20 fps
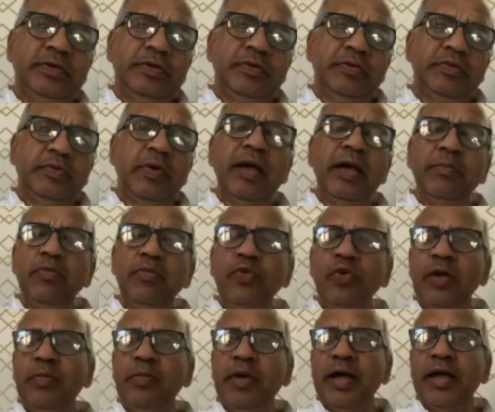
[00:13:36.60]
Why
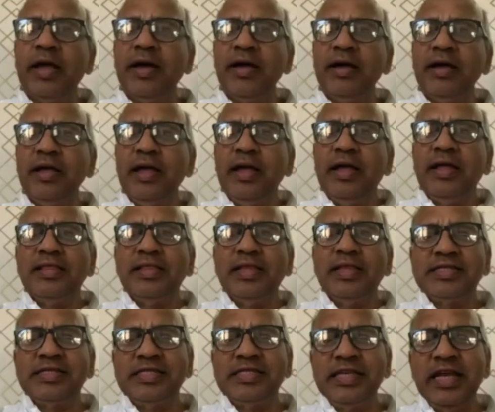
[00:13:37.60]
Moola Maya? The
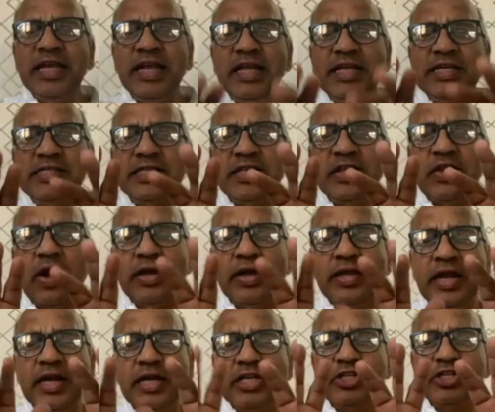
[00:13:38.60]
seed is not
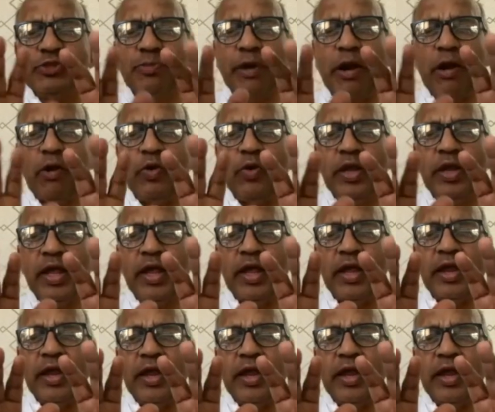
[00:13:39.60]
yet sprouting.